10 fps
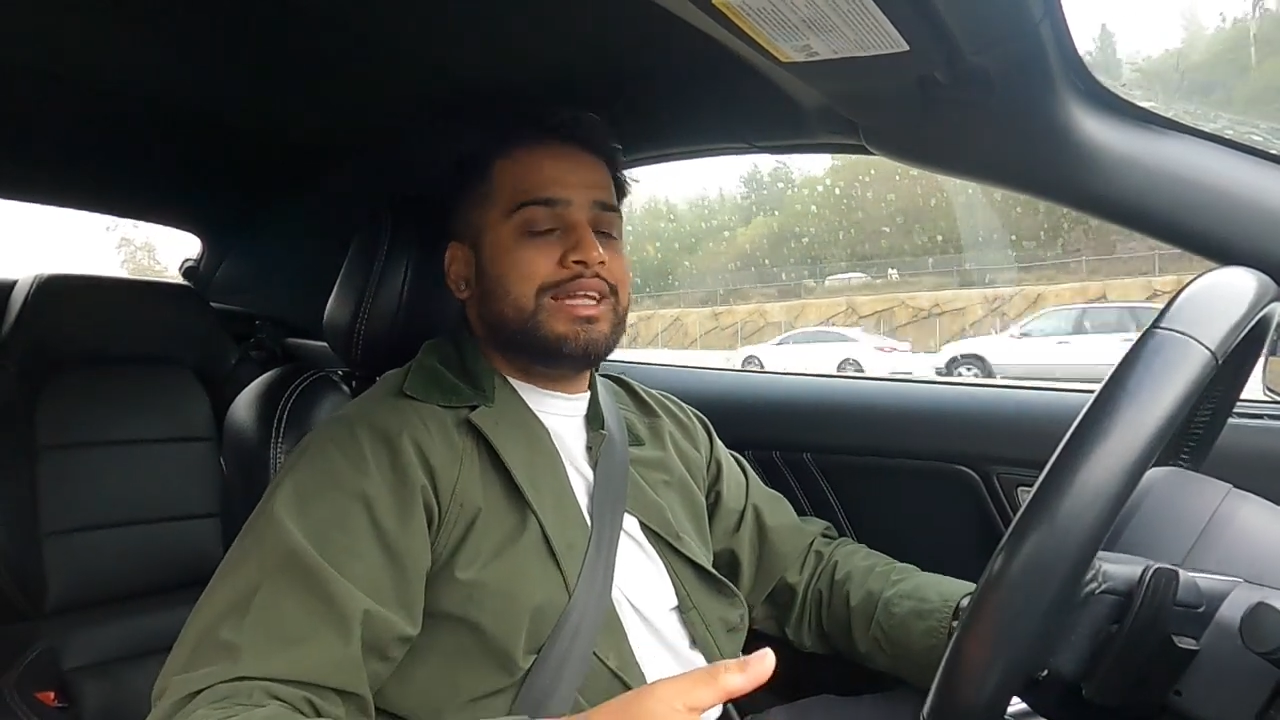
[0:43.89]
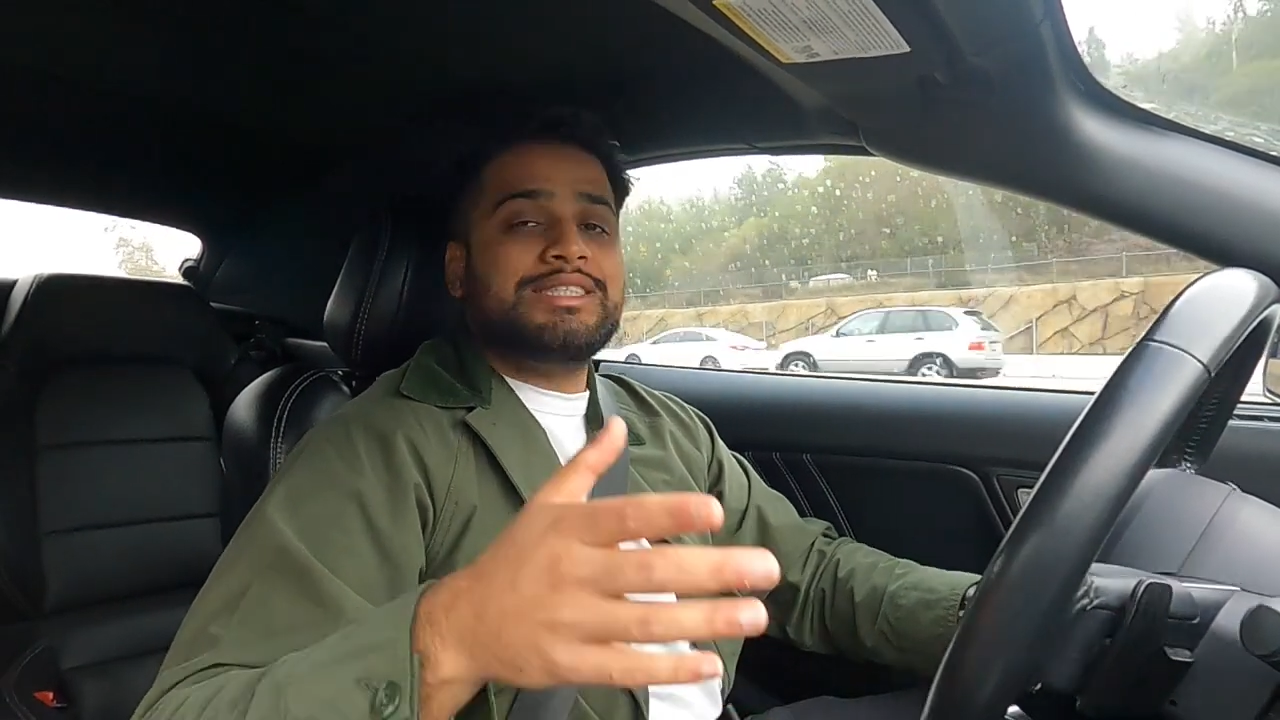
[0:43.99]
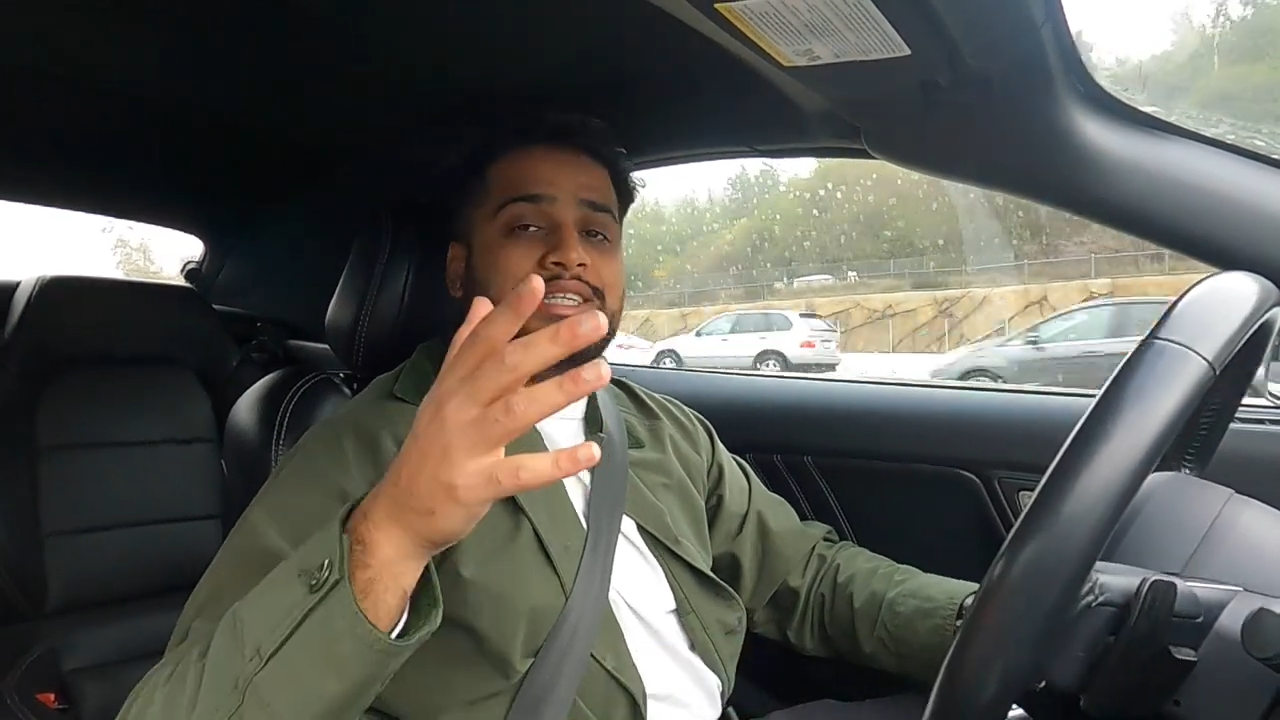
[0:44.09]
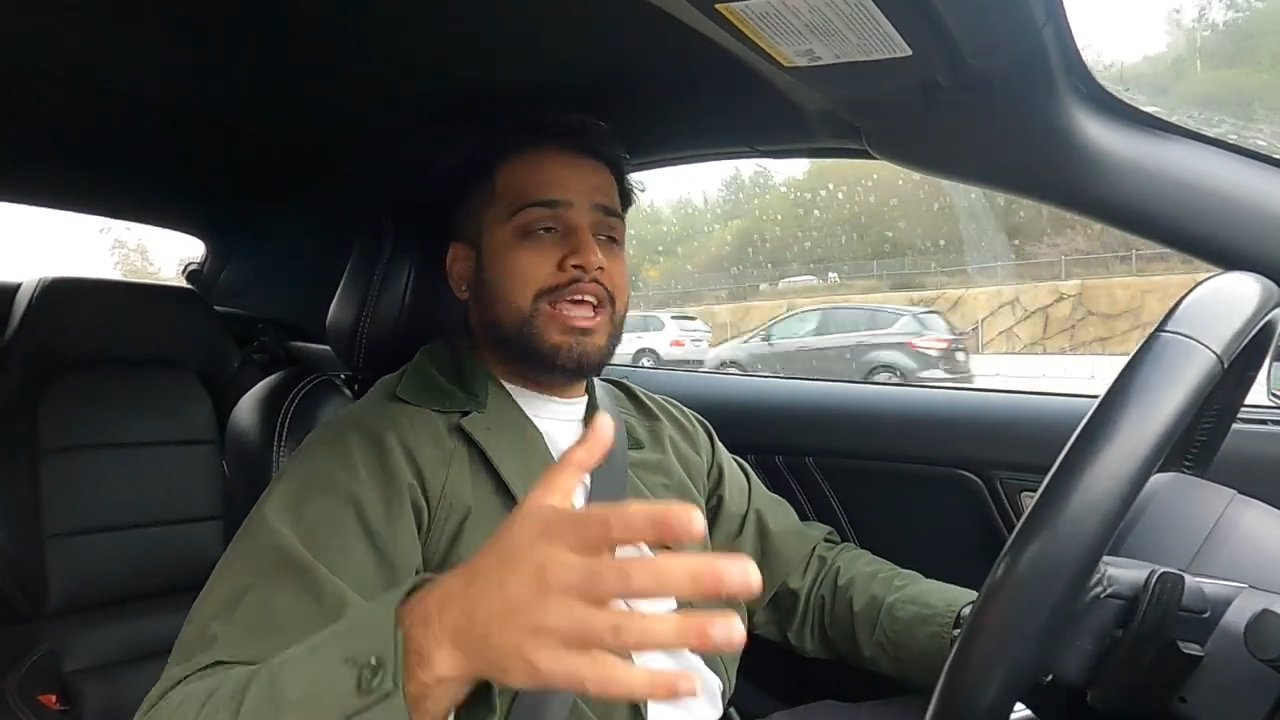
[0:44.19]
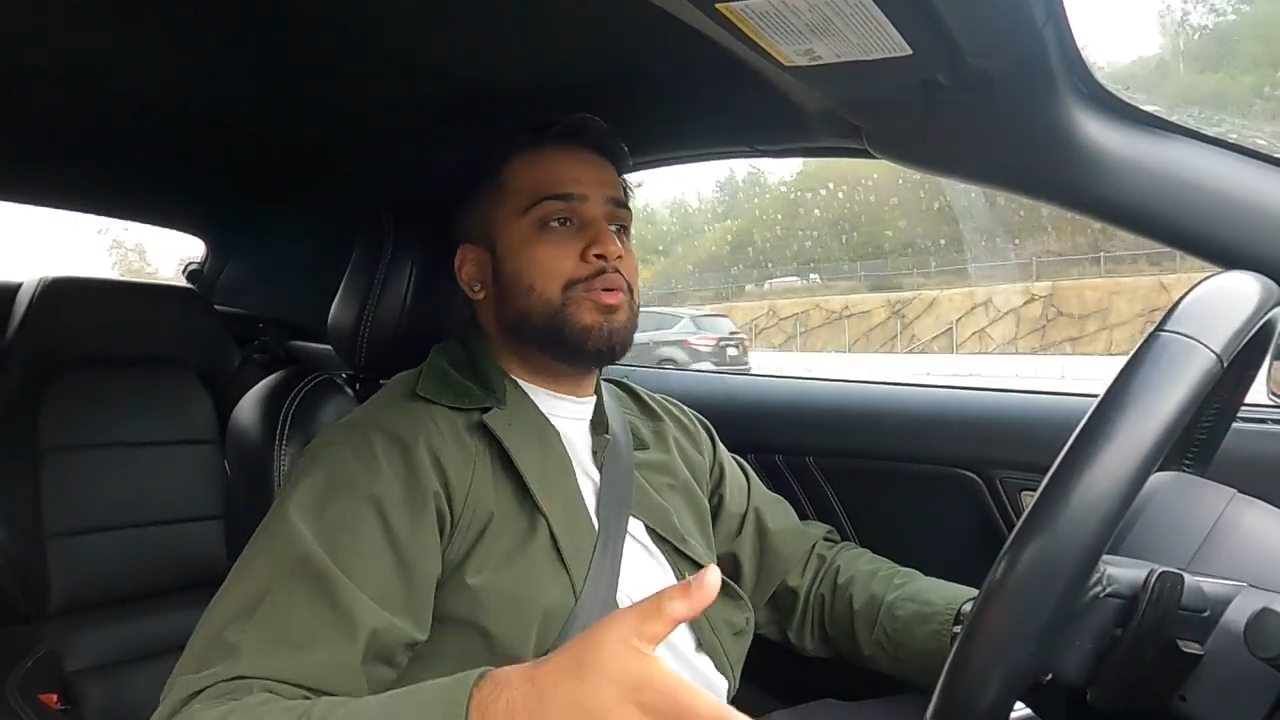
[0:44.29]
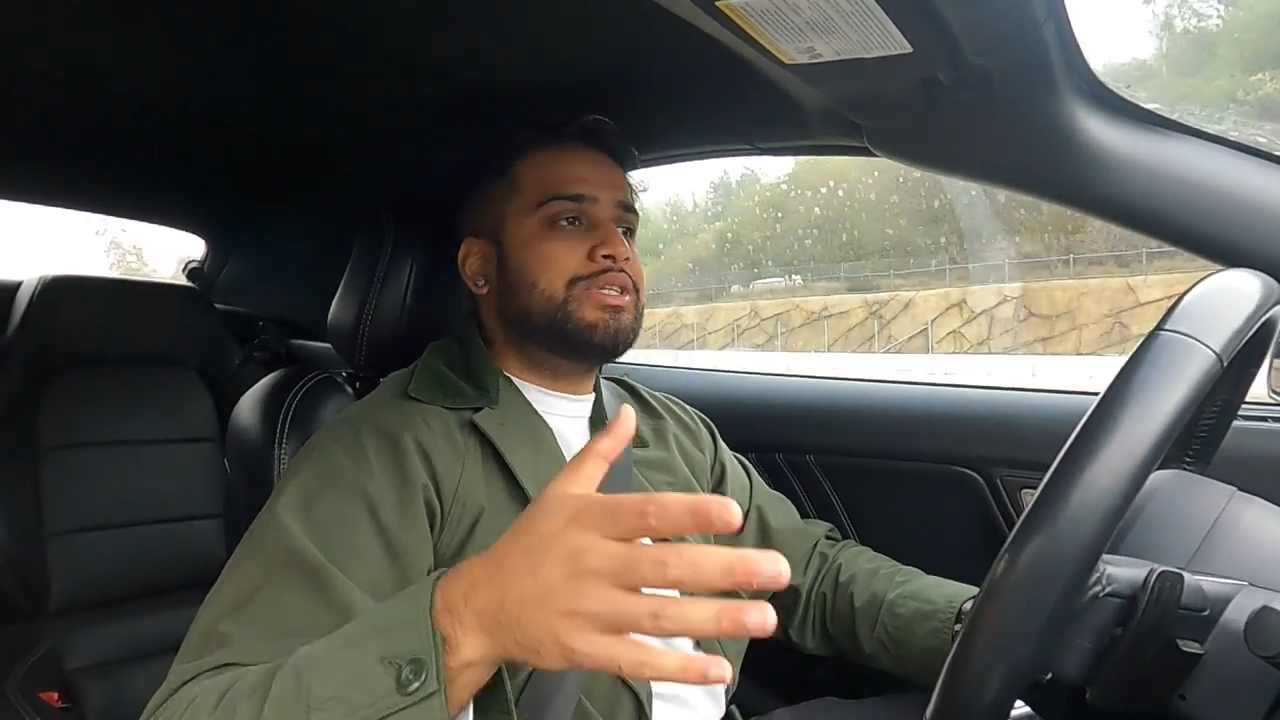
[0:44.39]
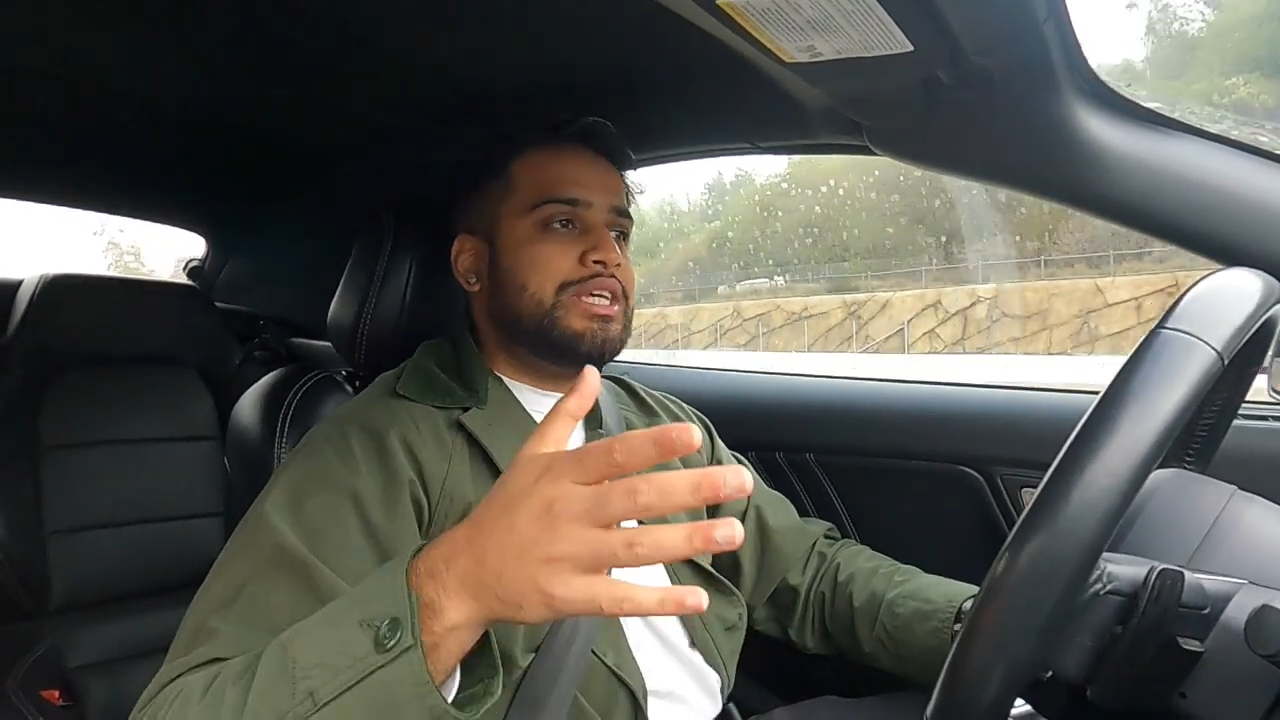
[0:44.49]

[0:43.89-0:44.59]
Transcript: and today we're